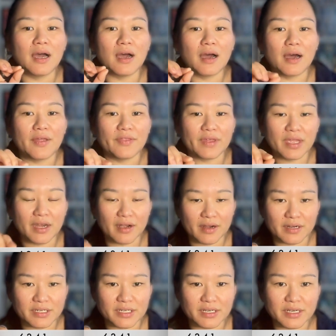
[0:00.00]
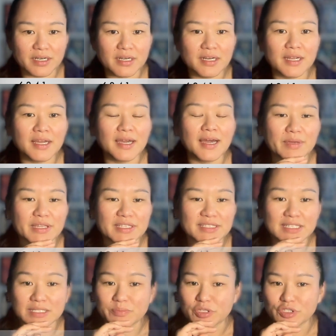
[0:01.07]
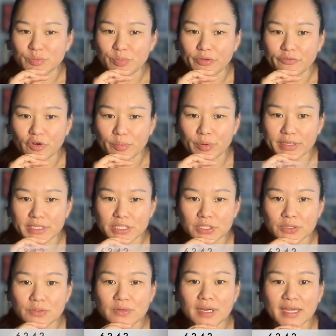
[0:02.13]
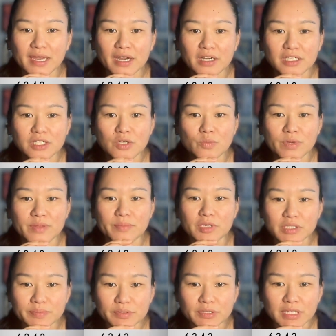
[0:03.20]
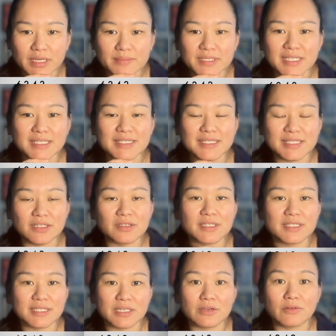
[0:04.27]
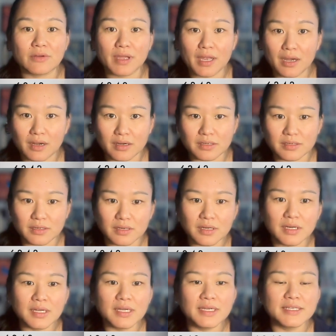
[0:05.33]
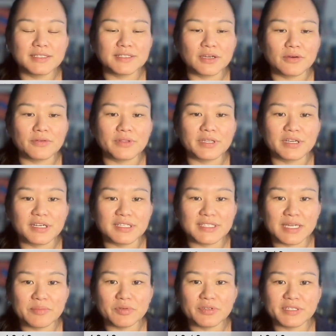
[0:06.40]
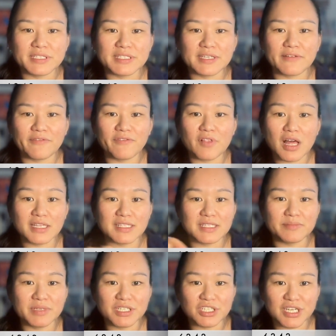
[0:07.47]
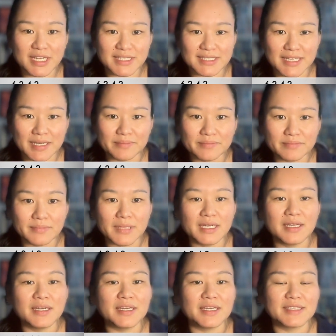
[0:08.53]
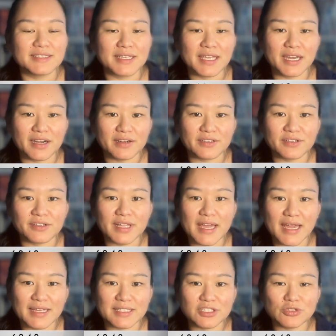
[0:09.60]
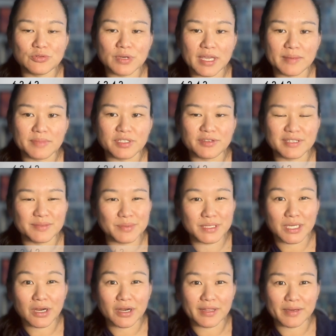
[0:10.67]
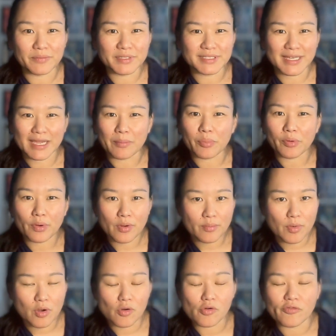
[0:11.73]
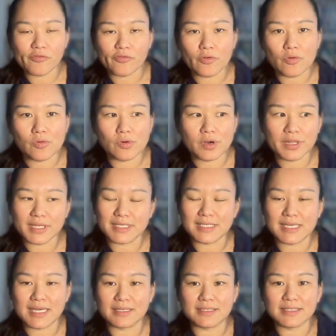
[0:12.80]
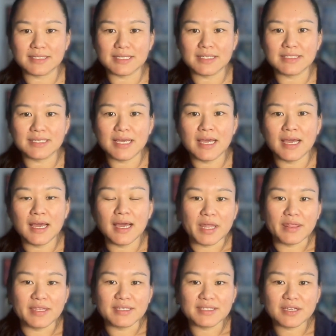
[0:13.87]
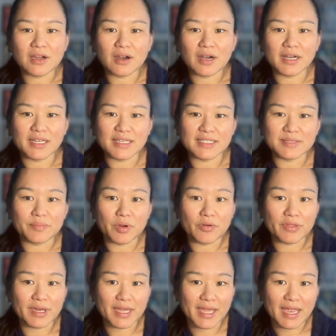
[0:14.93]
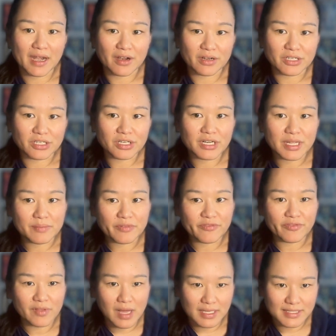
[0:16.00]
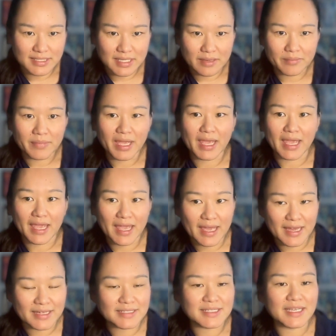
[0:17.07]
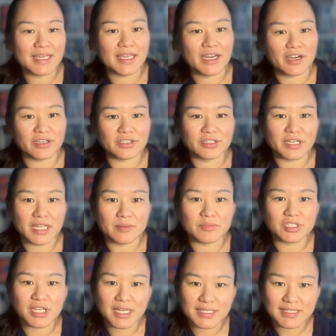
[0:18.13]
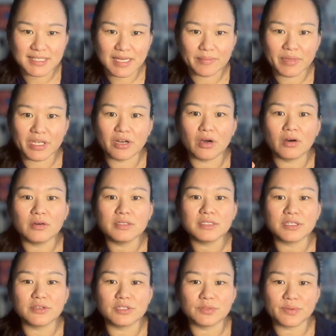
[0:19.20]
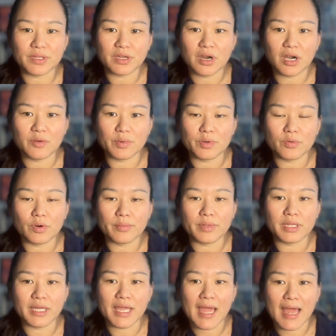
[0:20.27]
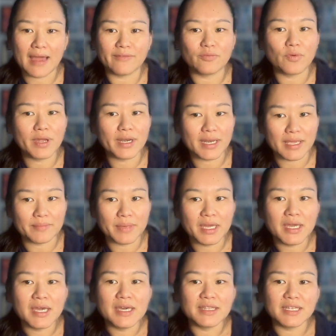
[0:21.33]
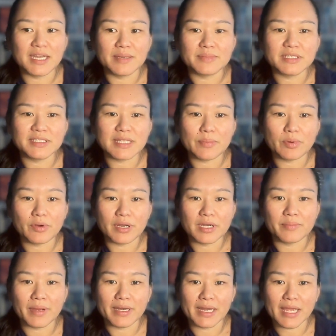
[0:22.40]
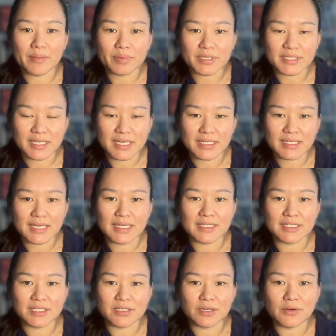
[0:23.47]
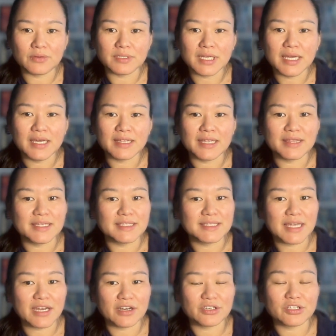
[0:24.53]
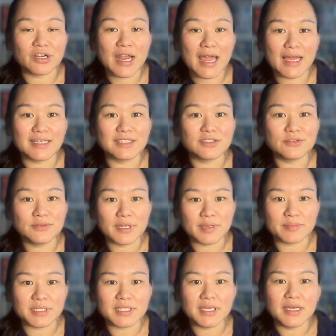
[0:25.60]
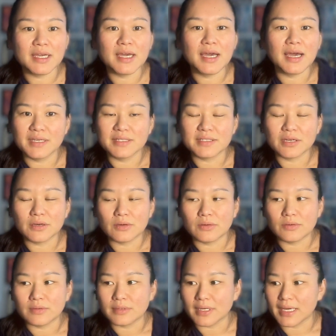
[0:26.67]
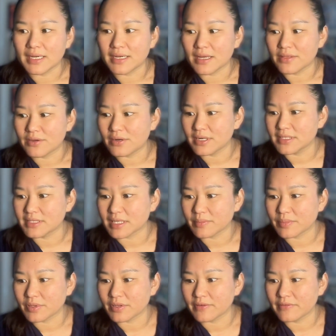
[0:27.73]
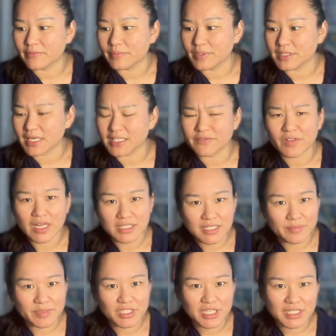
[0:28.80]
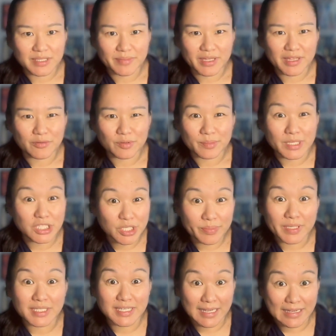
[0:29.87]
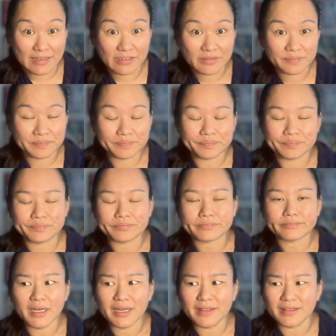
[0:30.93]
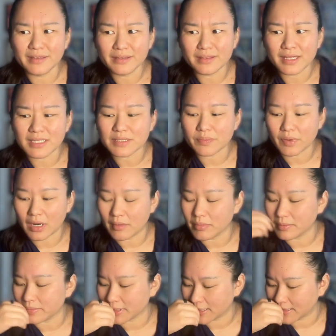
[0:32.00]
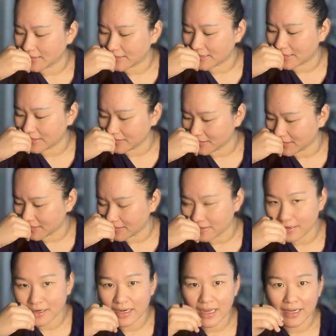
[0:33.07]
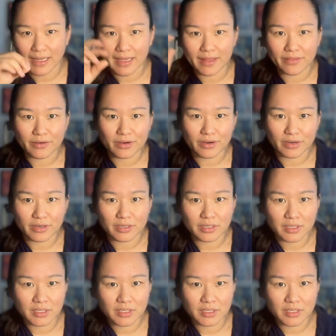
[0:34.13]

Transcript: on the character. And then 6.2.4.2, a character with multiple names is still a single character. So their example is Flotsam and Jetsam is a character that has names. So this was a card that was like a promo for the DLCs. This card is both a character named Flotsam and a character named Jetsam in all zones where the card would normally have 1 name. The names are separated by an ampersand and denote that this character has 2 names. So another example of, besides Flotsam and Jetsam, I think would be Chip and Dale. And I think that's probably, I don't think there are any other